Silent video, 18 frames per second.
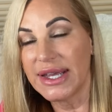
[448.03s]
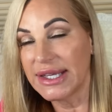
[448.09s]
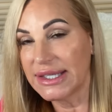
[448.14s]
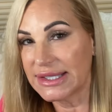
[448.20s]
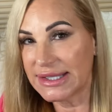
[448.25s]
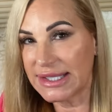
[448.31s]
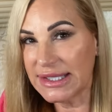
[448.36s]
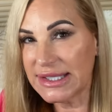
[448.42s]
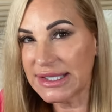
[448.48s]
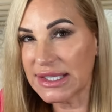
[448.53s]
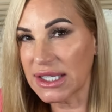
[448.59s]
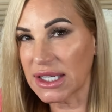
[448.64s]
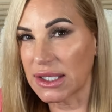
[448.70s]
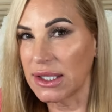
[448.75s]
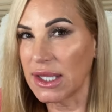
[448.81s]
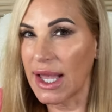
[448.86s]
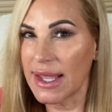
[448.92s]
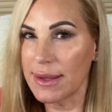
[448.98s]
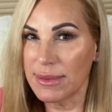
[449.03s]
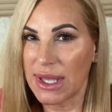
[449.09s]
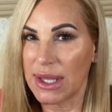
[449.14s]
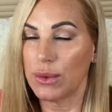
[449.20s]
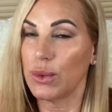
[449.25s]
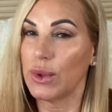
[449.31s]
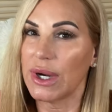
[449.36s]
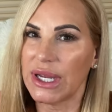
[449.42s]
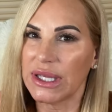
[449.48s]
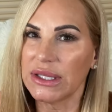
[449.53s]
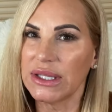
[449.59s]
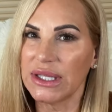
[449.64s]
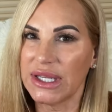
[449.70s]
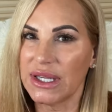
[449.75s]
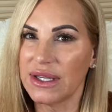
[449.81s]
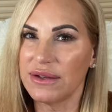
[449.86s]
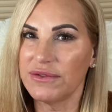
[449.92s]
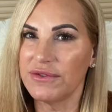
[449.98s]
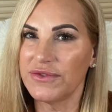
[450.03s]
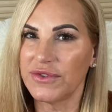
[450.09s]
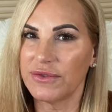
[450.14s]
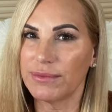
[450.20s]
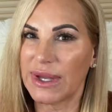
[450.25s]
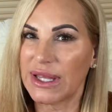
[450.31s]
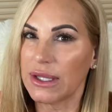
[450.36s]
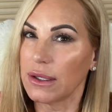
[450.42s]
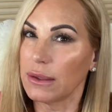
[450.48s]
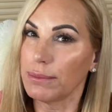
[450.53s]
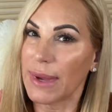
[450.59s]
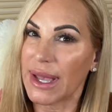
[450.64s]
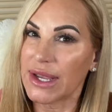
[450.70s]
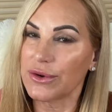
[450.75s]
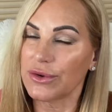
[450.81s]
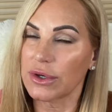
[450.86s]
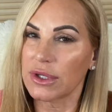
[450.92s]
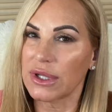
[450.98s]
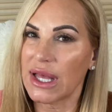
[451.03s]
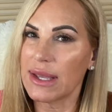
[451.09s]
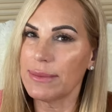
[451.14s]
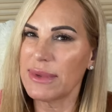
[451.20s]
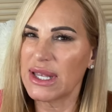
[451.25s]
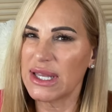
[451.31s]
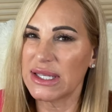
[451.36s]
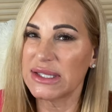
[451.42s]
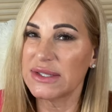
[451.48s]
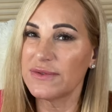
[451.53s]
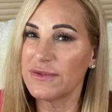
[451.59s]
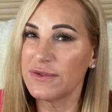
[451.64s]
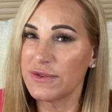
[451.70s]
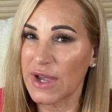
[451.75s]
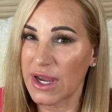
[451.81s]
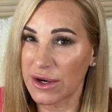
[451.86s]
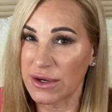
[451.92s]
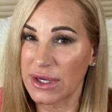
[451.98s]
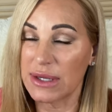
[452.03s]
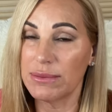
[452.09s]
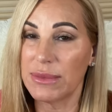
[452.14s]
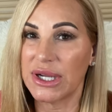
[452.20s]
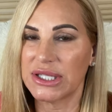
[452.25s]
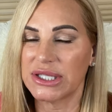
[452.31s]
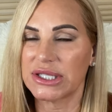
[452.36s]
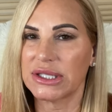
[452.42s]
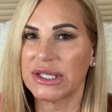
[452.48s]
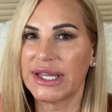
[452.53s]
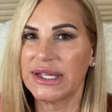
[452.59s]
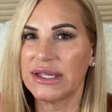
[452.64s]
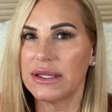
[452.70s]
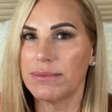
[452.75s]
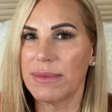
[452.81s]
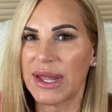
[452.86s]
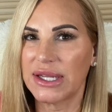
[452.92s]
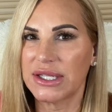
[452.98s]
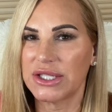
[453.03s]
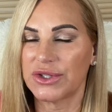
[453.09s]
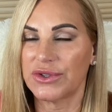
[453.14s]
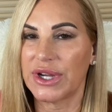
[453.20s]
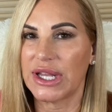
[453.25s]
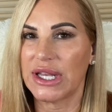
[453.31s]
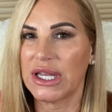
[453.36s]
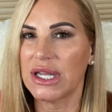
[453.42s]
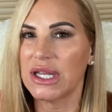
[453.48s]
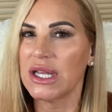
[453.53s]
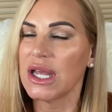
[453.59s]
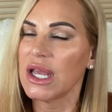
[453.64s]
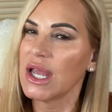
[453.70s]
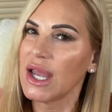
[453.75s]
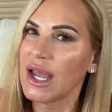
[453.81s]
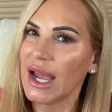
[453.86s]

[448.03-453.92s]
since the climate where I live, my little microclimate is very much like the Mediterranean,